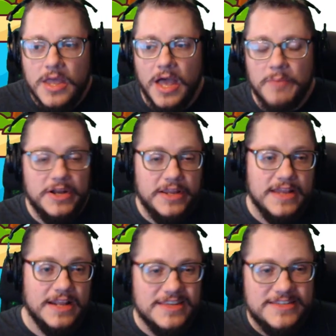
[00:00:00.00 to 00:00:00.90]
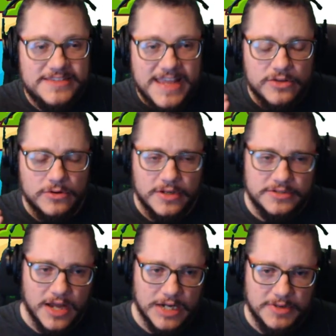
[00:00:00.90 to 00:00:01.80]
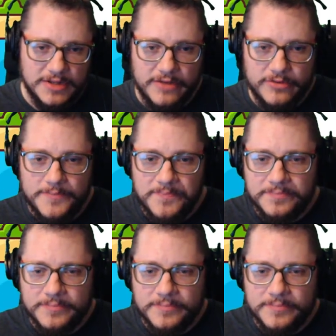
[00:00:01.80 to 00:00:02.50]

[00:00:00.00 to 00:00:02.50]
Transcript: But again, at the single document level.